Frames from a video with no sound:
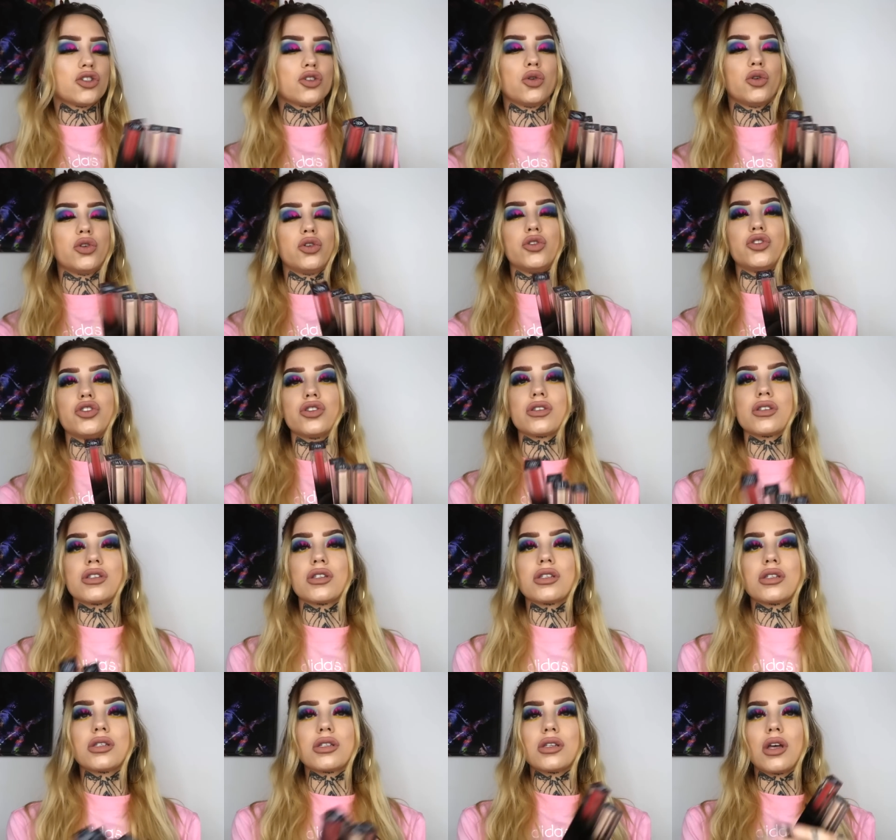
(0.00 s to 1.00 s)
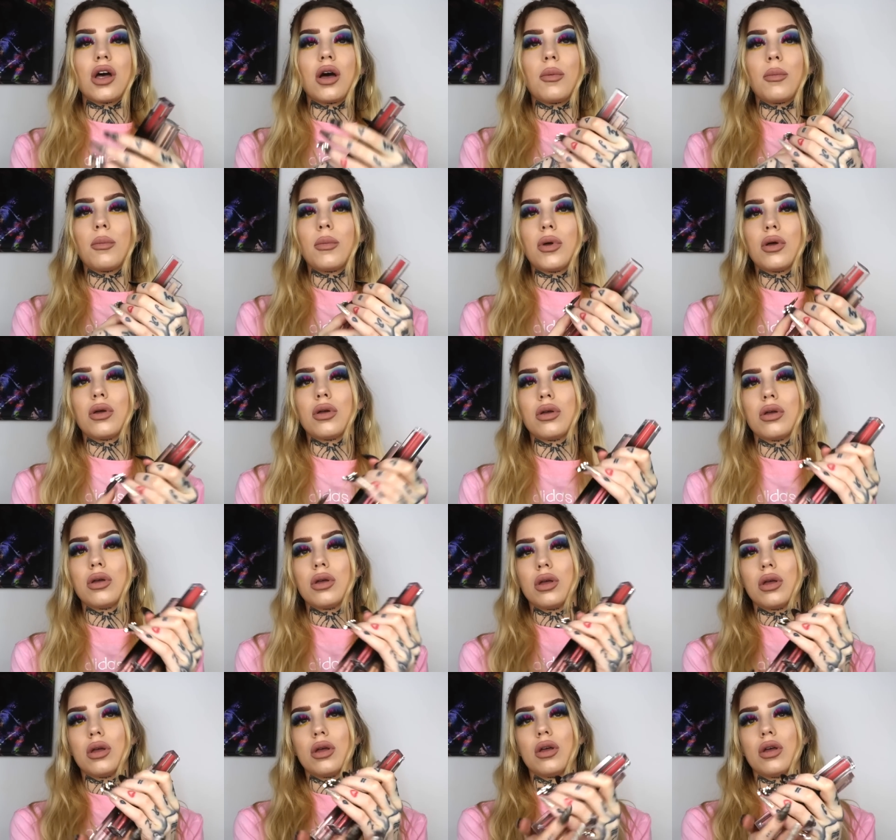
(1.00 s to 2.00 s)
show you just some
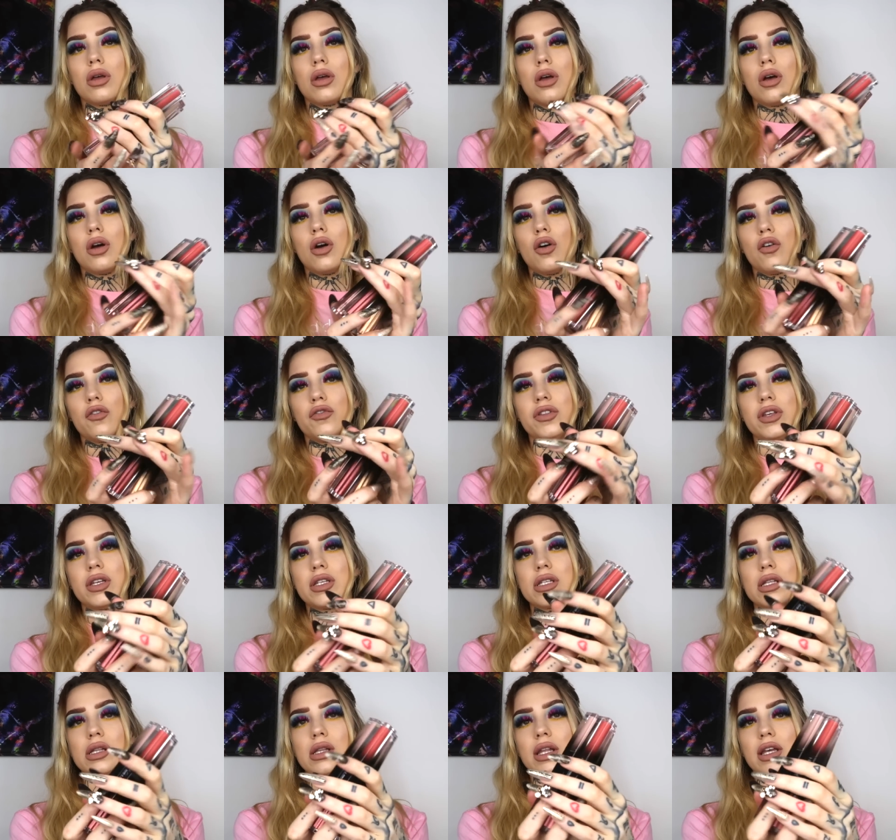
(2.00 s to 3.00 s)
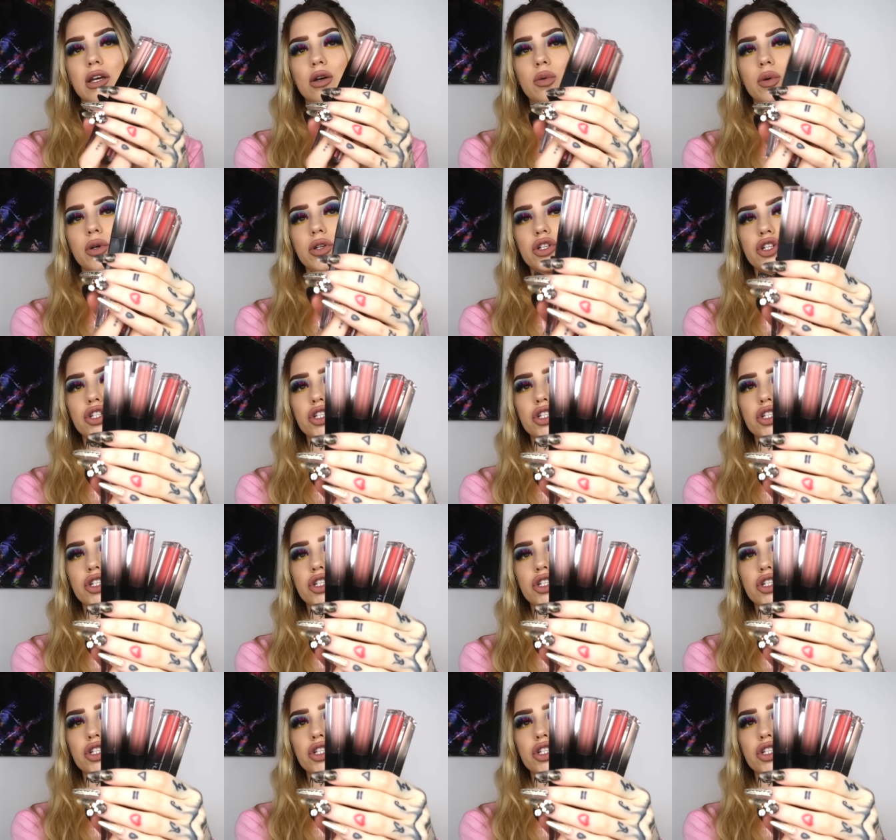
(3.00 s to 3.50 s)
of these liquid